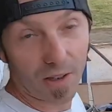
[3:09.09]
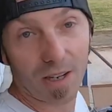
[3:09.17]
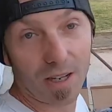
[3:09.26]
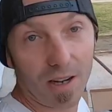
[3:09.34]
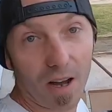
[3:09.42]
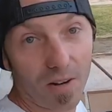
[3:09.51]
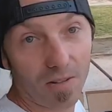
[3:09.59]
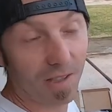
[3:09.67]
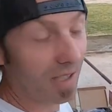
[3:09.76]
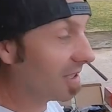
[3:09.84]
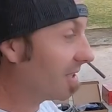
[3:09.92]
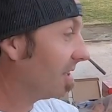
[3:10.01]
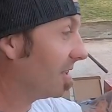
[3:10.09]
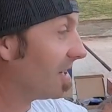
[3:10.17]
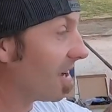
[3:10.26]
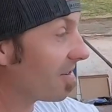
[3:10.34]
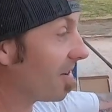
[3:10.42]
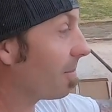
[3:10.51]
You're gonna know, you're gonna see the
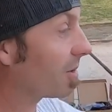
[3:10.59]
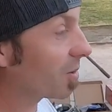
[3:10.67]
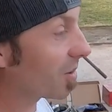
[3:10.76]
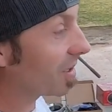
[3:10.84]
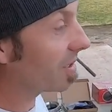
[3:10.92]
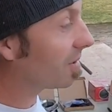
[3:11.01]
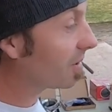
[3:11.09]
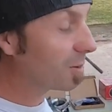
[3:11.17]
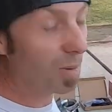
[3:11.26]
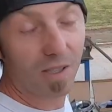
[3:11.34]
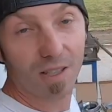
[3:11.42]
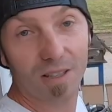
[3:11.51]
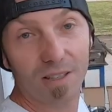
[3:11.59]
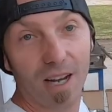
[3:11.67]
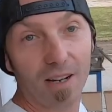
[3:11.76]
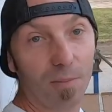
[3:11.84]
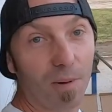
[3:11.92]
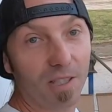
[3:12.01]
dyno numbers. We're gonna throw this bitch on the
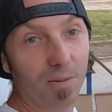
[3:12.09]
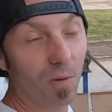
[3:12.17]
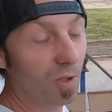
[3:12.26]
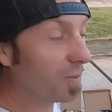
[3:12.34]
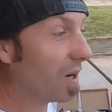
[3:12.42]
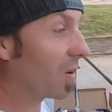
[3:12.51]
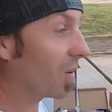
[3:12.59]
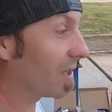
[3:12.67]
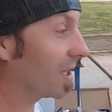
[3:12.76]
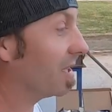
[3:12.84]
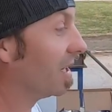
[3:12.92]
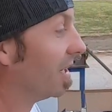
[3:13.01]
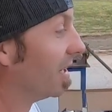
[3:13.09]
dyno, make some horsepower with it.